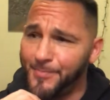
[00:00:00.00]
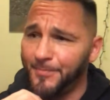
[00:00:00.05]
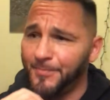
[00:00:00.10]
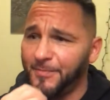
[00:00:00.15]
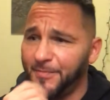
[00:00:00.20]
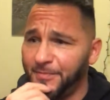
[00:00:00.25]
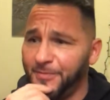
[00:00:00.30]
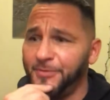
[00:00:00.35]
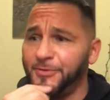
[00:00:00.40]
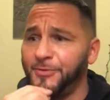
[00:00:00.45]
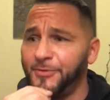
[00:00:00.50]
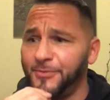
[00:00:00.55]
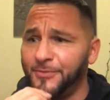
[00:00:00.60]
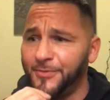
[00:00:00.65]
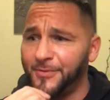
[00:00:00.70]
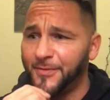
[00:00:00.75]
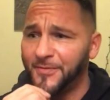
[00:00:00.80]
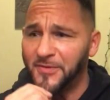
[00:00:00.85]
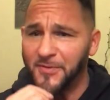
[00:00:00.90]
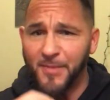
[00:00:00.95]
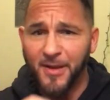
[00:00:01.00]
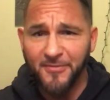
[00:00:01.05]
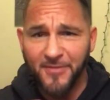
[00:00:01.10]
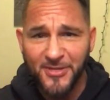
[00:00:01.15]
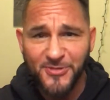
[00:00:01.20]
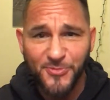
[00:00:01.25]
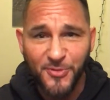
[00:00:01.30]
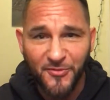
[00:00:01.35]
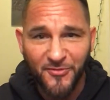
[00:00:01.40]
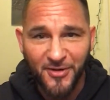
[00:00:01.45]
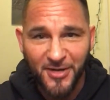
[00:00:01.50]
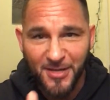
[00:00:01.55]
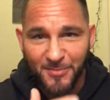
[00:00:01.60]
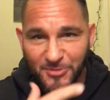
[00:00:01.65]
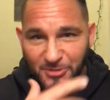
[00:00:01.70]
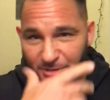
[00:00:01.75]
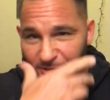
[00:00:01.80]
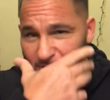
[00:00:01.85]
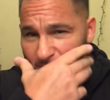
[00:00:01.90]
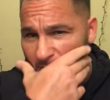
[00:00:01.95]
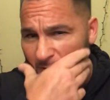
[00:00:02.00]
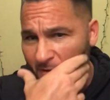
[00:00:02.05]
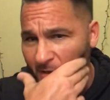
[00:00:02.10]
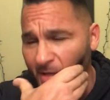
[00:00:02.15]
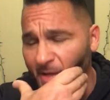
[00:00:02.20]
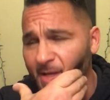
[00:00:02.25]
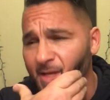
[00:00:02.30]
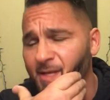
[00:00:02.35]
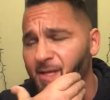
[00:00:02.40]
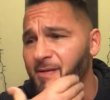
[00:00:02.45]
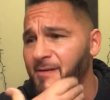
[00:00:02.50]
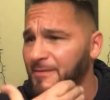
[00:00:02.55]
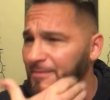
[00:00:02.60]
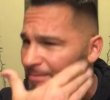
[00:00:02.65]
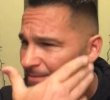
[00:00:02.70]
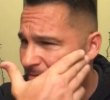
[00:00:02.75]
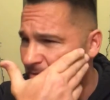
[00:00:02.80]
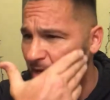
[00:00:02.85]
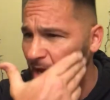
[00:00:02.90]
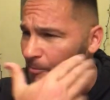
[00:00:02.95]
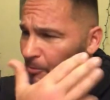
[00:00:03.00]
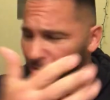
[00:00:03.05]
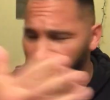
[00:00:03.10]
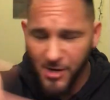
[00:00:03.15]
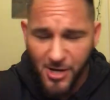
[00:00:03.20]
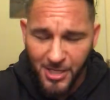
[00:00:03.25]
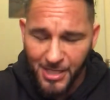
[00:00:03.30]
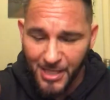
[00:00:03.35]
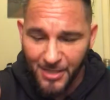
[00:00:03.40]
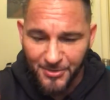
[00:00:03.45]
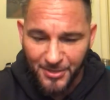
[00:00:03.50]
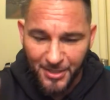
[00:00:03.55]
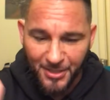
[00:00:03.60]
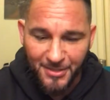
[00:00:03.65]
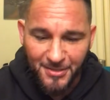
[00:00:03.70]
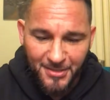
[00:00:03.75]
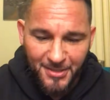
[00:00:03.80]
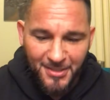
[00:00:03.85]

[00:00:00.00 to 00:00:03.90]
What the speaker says: If you're my Facebook friend, I'm sure you know that. I put it all out there.